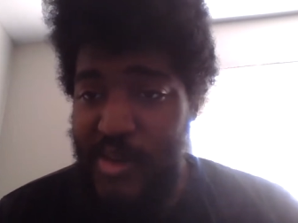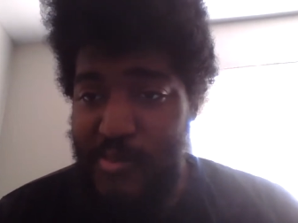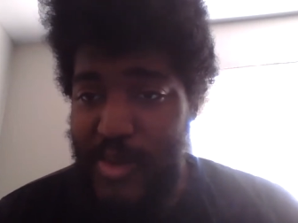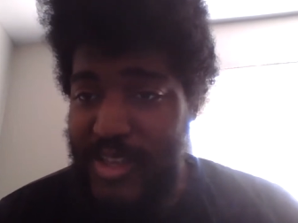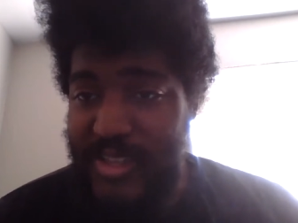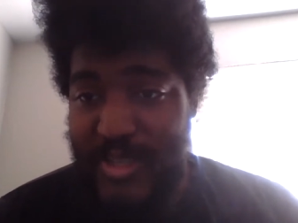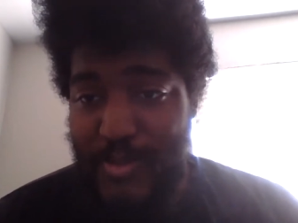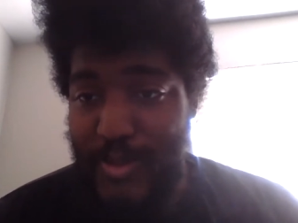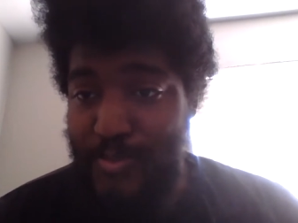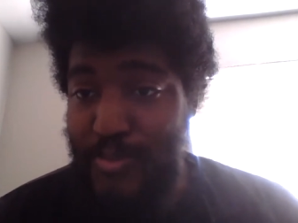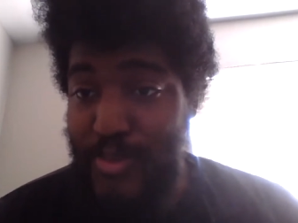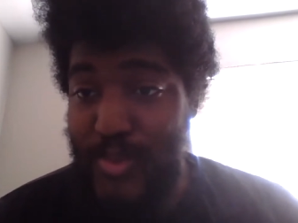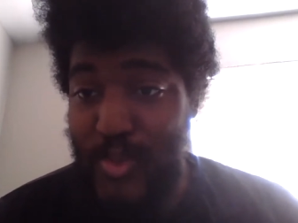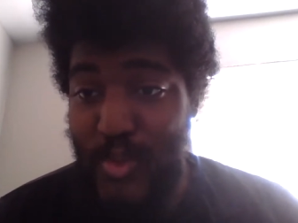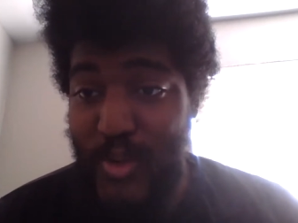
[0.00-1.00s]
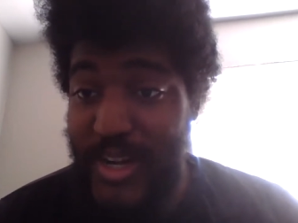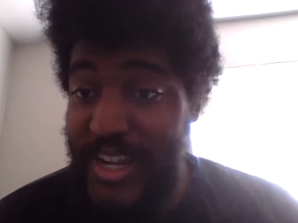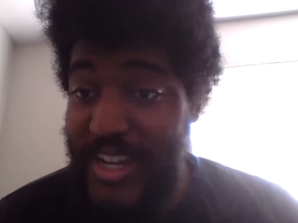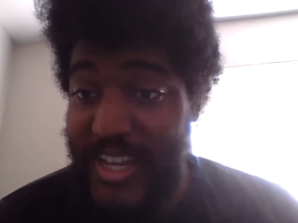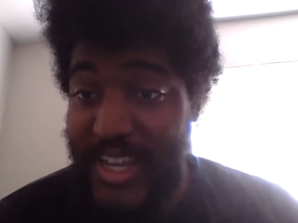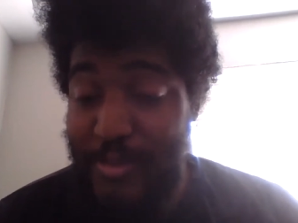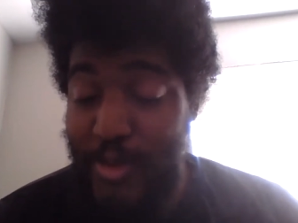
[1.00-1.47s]
Bengals have a pretty
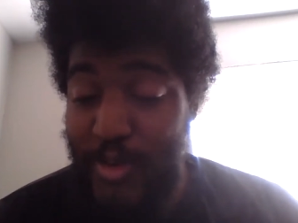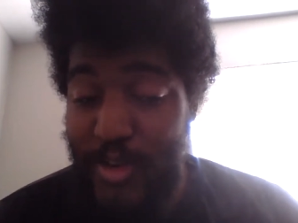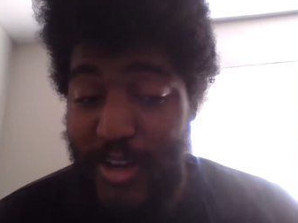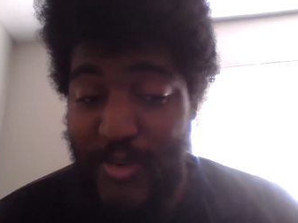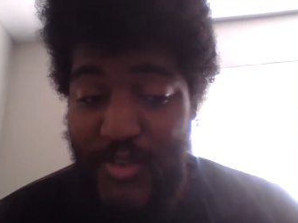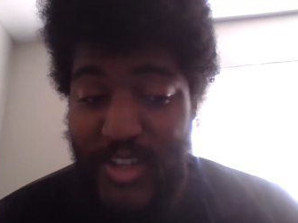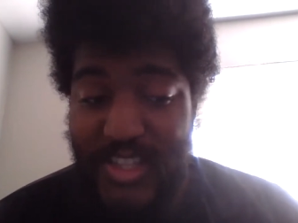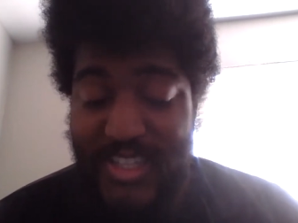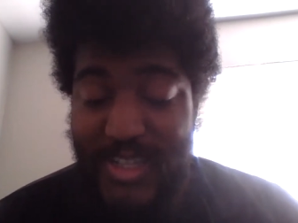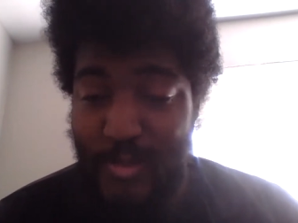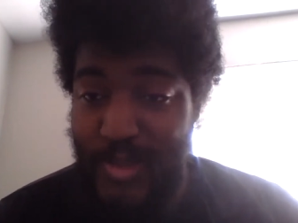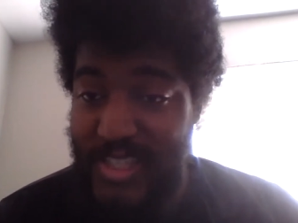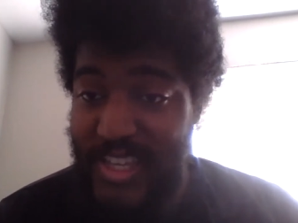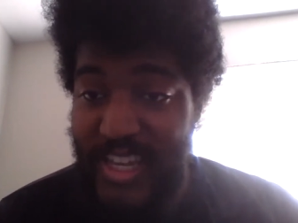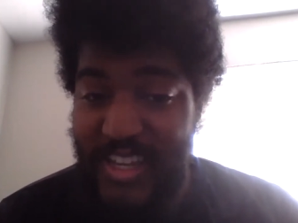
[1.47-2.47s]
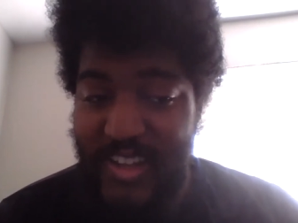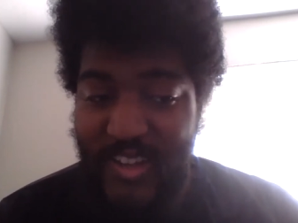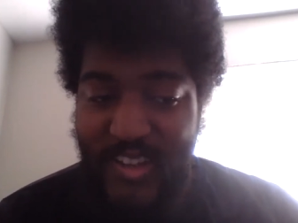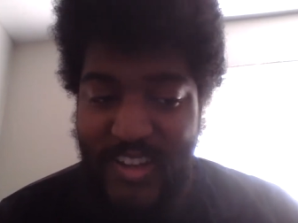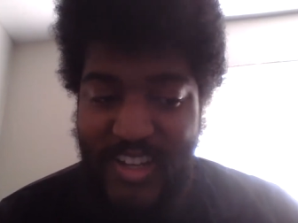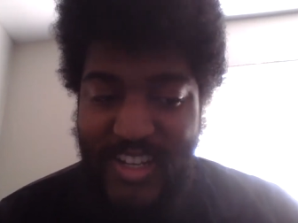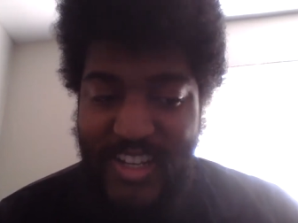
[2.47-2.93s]
damn good offense. They'll be taking
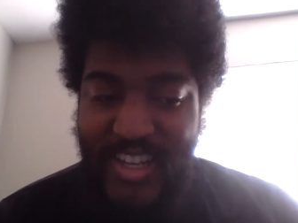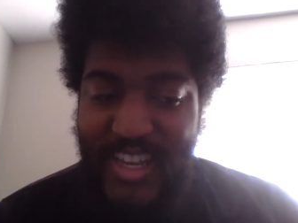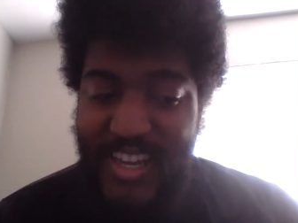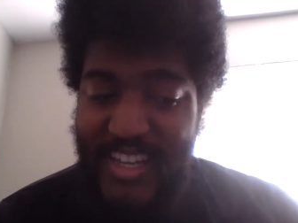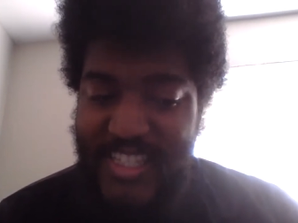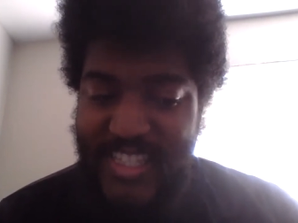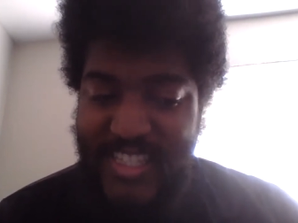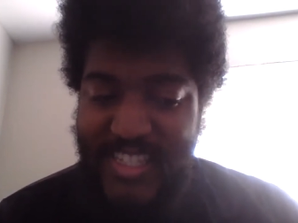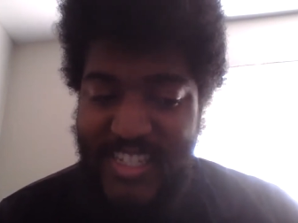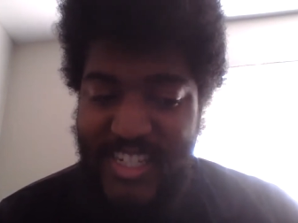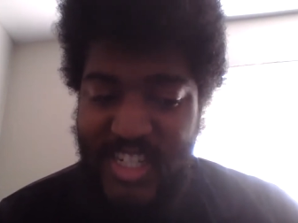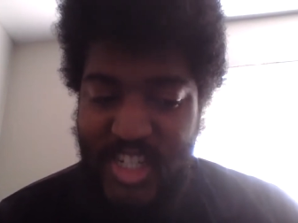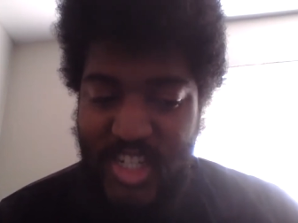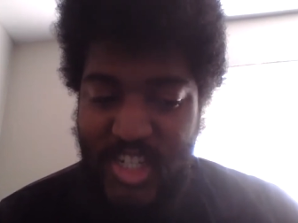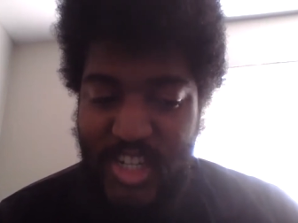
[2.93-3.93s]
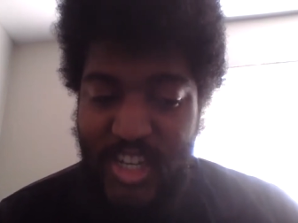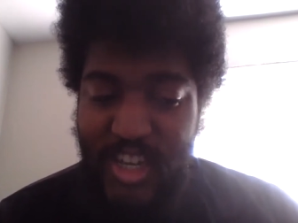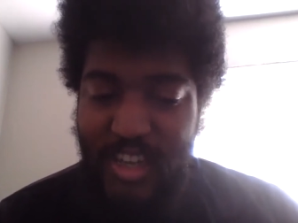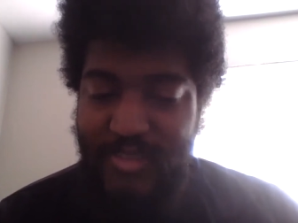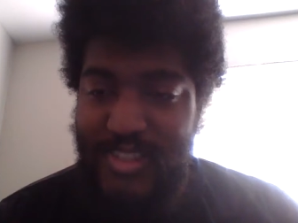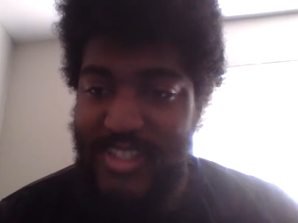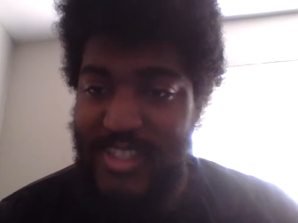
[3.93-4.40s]
on the Kansas City
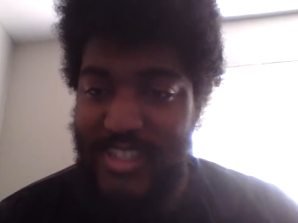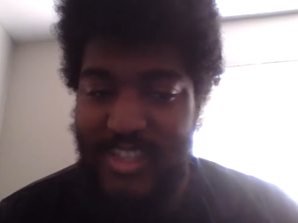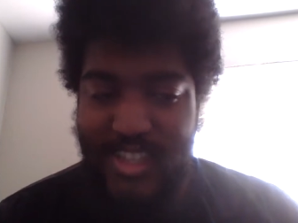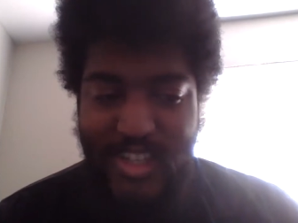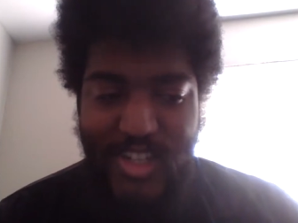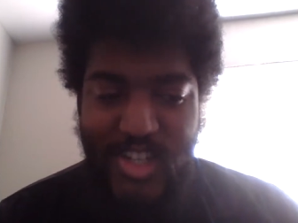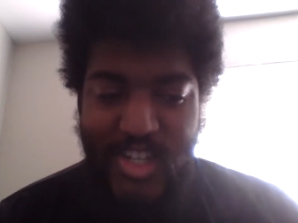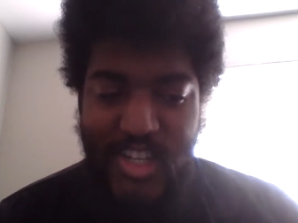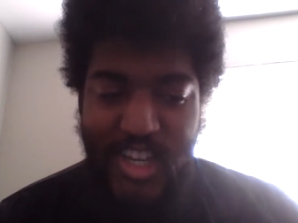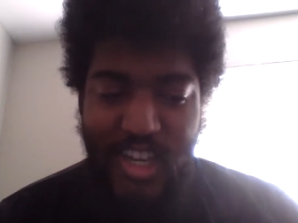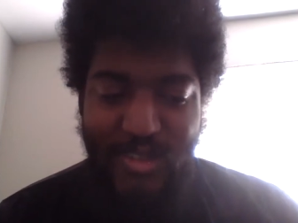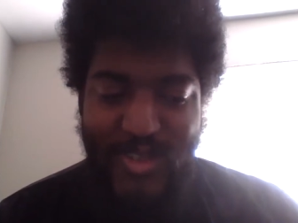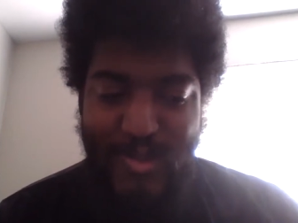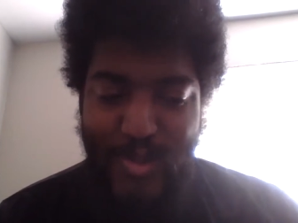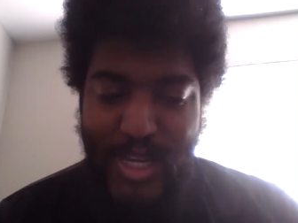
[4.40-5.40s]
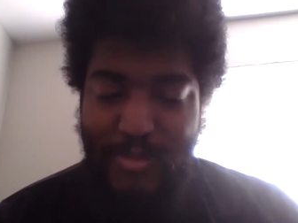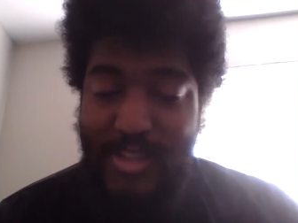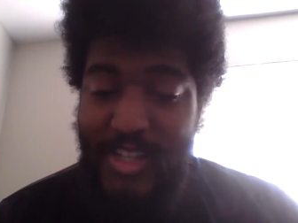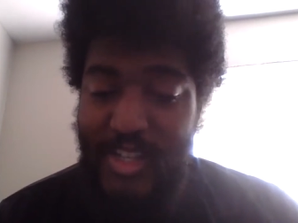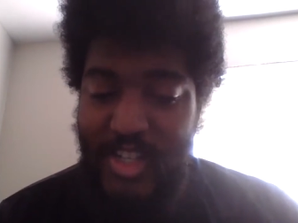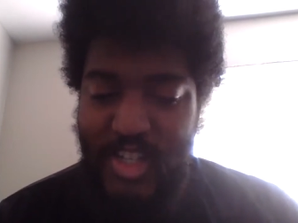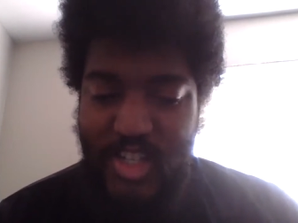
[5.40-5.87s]
Chiefs. The Chiefs, baby,
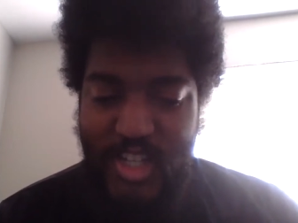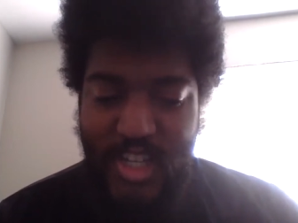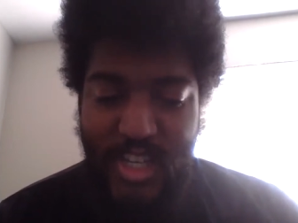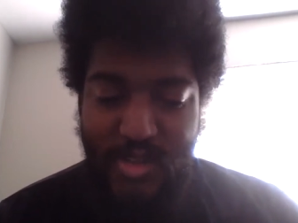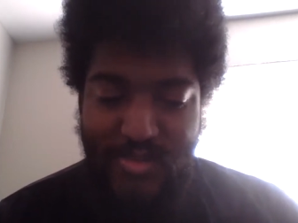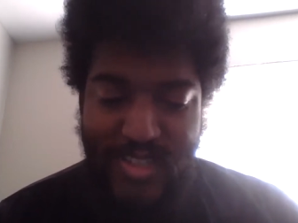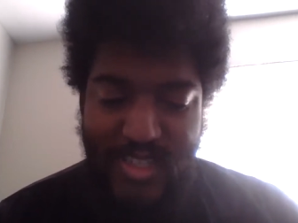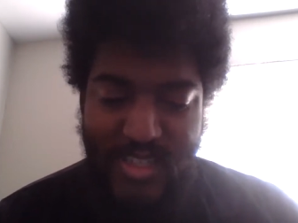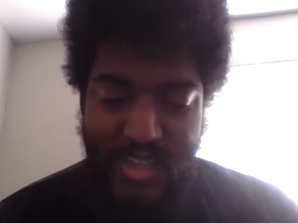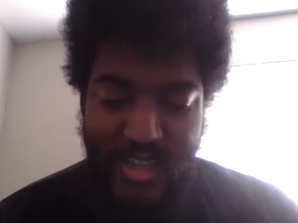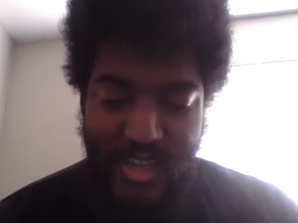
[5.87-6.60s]
the Chiefs.